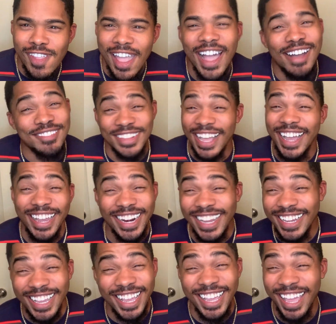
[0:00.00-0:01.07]
I'm lying, I
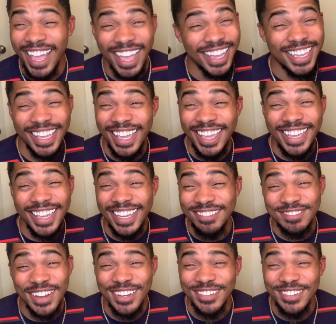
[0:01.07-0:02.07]
can't cut my